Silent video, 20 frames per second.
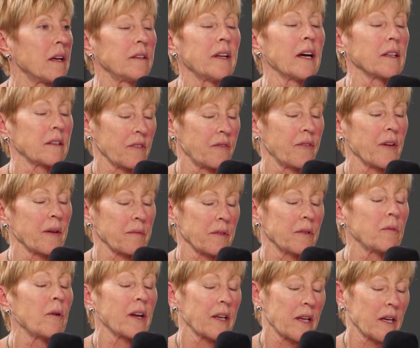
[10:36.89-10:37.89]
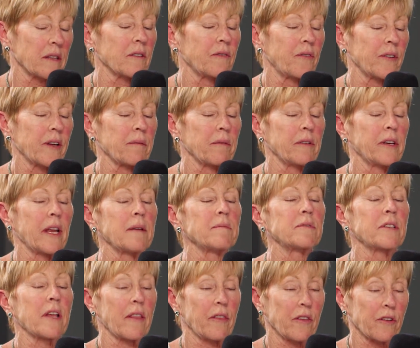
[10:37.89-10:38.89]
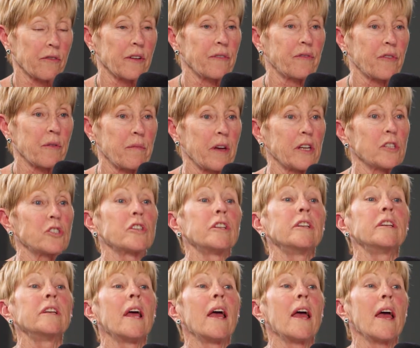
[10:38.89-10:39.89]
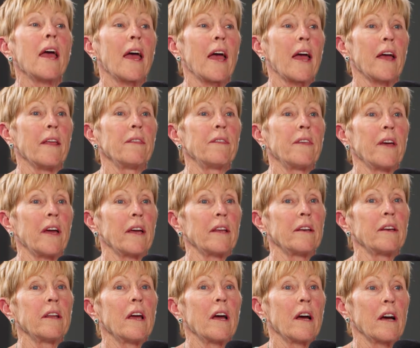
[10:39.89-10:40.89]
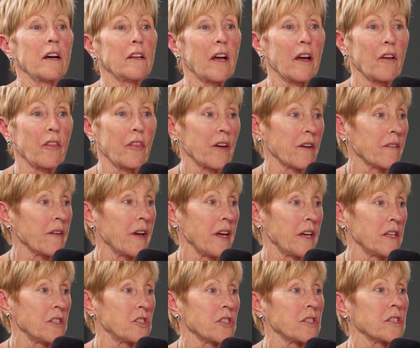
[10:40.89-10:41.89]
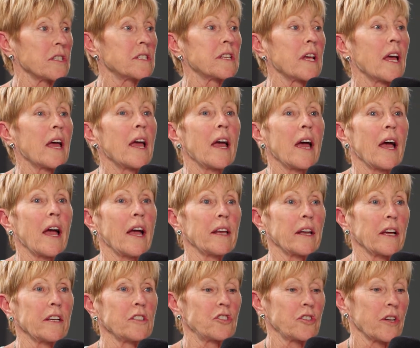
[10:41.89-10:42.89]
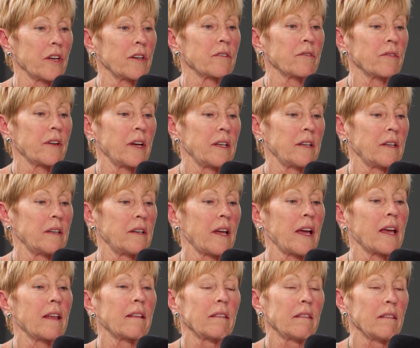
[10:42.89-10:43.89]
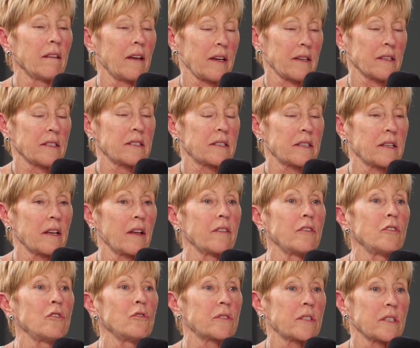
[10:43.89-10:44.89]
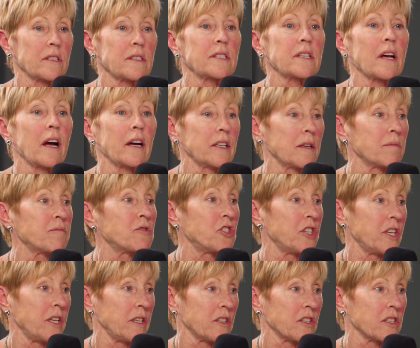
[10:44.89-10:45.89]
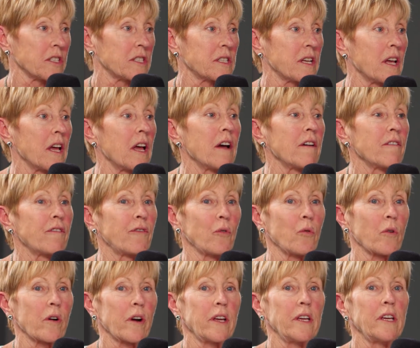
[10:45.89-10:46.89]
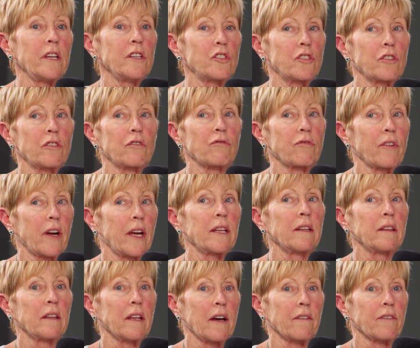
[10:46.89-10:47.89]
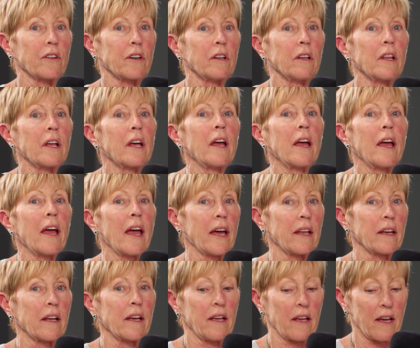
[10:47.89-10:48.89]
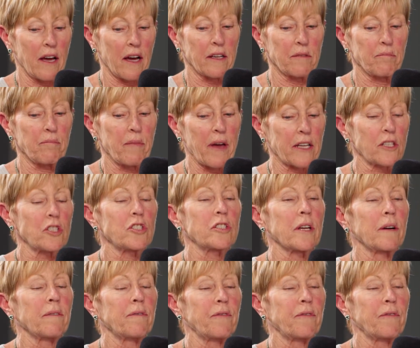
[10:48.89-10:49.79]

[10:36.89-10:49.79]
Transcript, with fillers: not the family well I got the family names and their information and then their ages and I generated a list using Sign Up Genius for each grade level. And I, I matched up